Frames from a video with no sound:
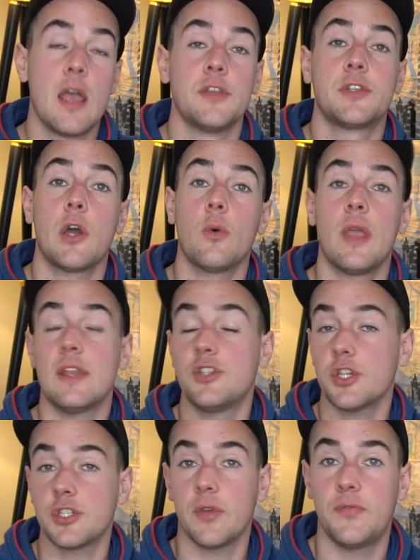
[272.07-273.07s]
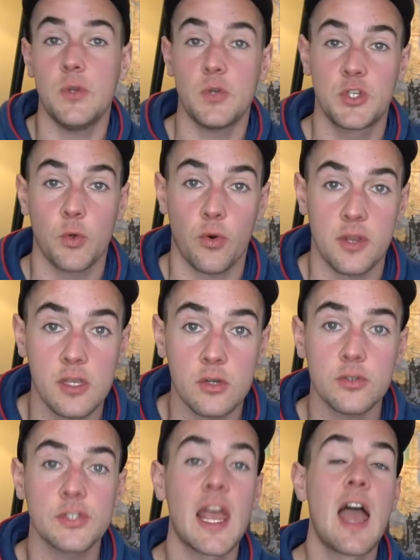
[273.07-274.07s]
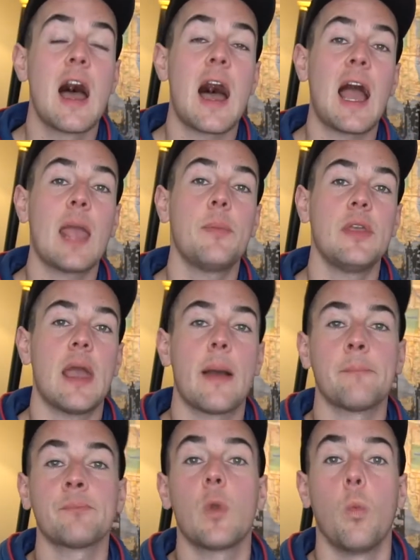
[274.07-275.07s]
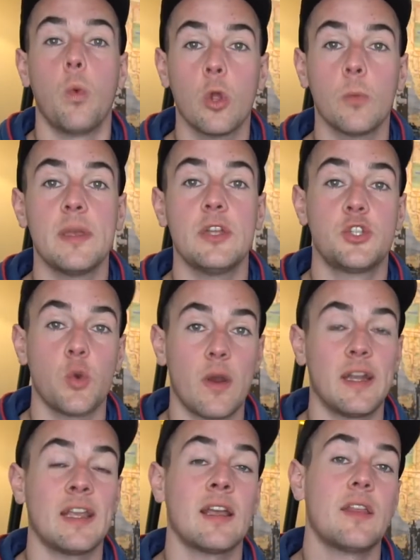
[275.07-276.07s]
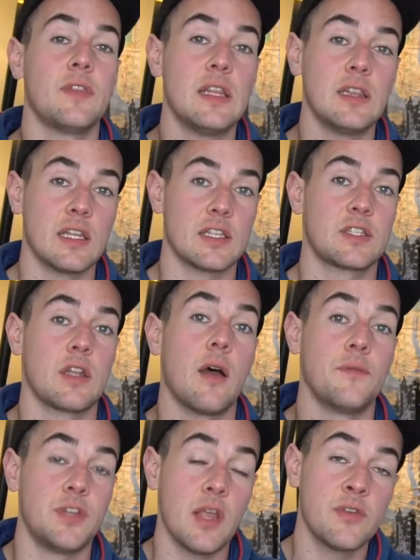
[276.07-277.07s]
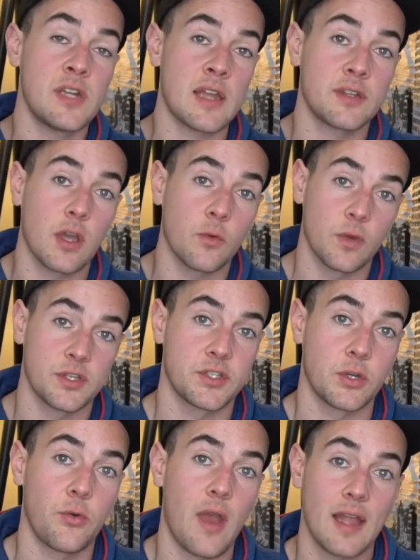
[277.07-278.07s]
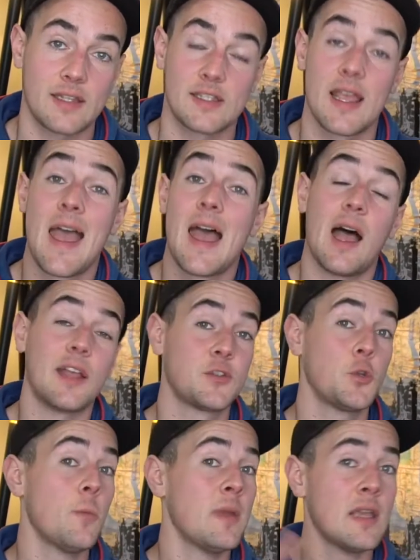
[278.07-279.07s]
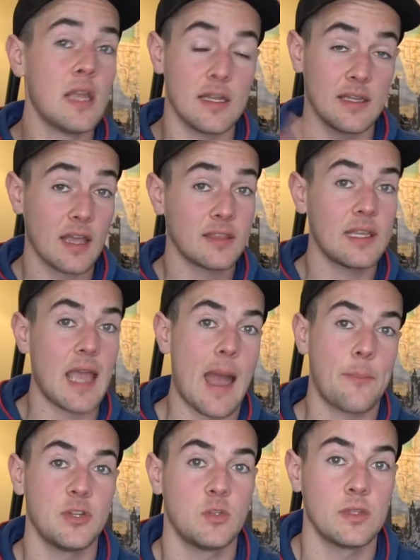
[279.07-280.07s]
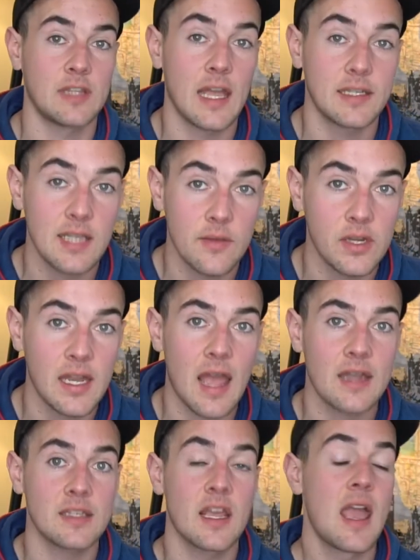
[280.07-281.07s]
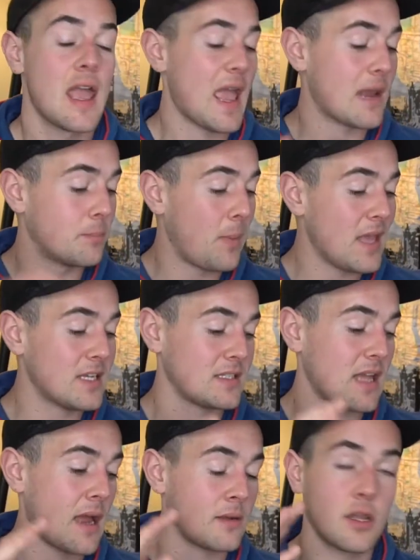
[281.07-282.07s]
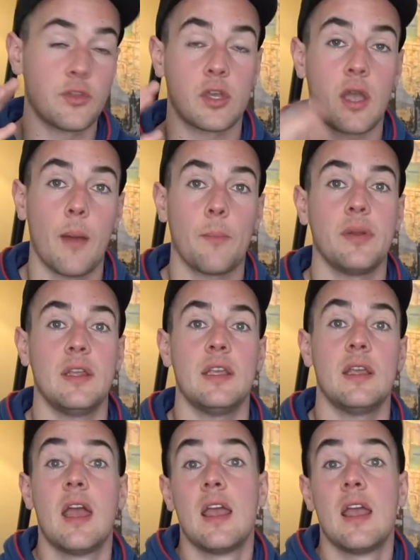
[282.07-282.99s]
So in just a few short years, IBM will be joining the list of dividend aristocrats, assuming nothing happens with that dividend, and based on the company